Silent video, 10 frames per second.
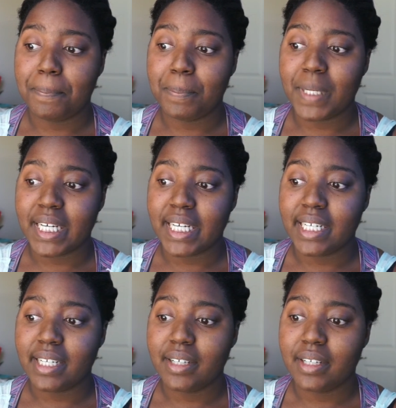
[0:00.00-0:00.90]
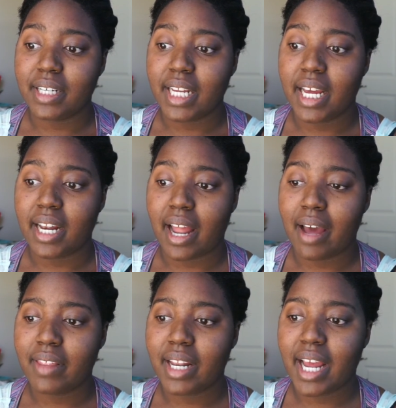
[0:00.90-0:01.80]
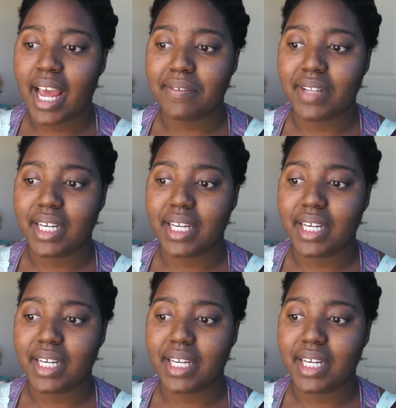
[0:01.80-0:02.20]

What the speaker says: But yeah, now that I have